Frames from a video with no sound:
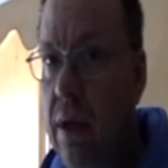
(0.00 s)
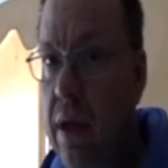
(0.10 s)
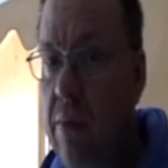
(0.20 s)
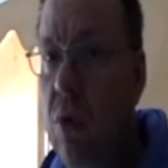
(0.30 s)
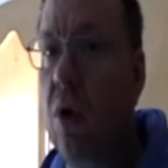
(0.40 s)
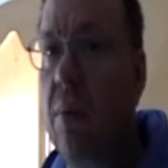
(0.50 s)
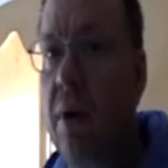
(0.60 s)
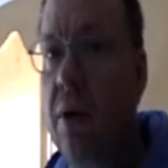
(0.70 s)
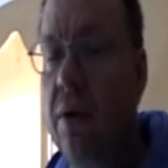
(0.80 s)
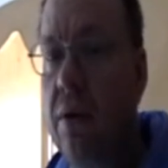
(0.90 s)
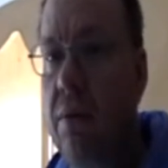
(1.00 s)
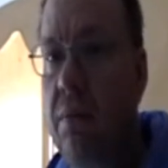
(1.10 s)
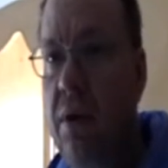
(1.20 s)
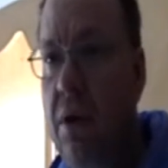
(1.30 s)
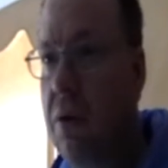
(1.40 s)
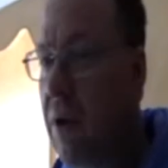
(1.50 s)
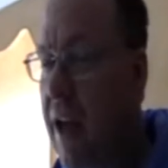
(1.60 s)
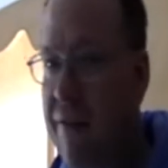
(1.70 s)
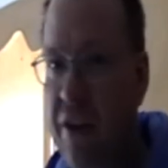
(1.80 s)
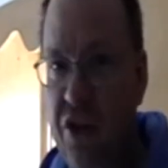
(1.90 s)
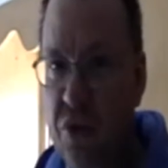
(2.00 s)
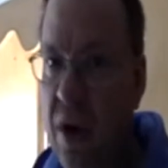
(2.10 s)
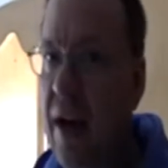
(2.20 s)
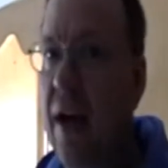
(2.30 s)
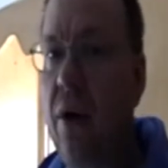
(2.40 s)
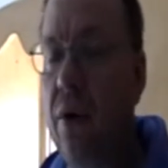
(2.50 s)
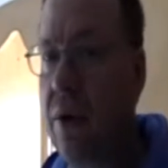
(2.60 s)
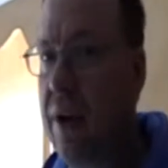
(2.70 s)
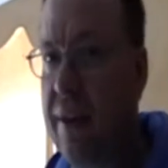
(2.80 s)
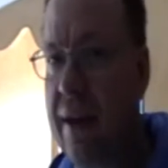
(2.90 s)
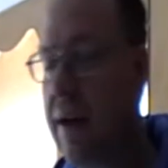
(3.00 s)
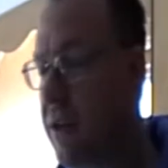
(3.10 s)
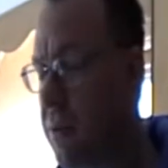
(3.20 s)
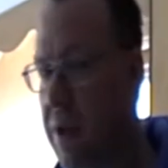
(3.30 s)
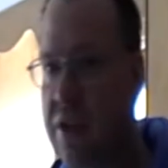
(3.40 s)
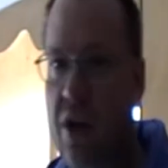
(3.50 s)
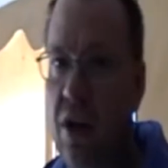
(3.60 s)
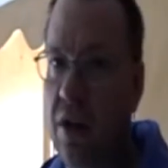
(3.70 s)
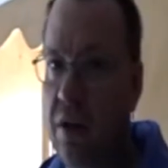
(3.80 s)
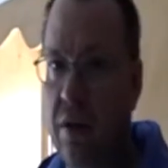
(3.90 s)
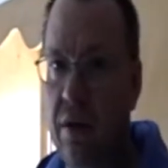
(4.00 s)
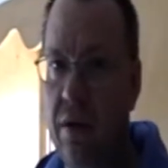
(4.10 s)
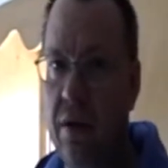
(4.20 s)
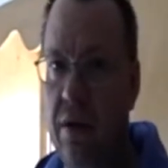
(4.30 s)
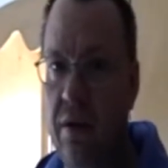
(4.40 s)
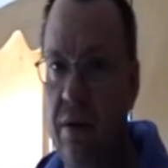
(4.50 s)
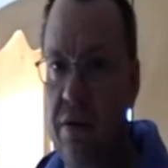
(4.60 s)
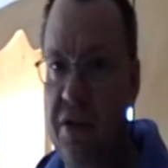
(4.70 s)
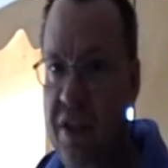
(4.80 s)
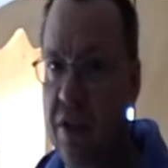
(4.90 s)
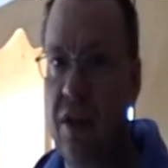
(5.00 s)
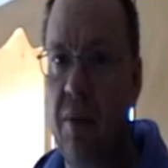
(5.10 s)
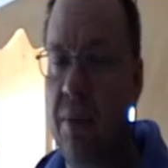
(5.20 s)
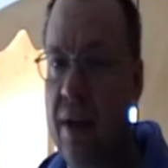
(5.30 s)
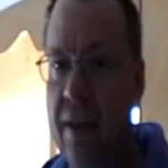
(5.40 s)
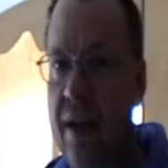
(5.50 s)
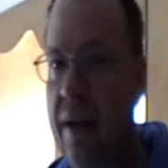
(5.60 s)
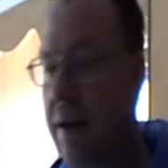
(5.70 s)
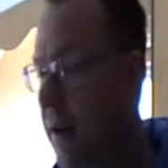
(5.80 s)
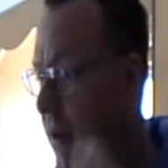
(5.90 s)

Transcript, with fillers: anymore about, you know, having it dry out or anything, because when it's all sealed up like that,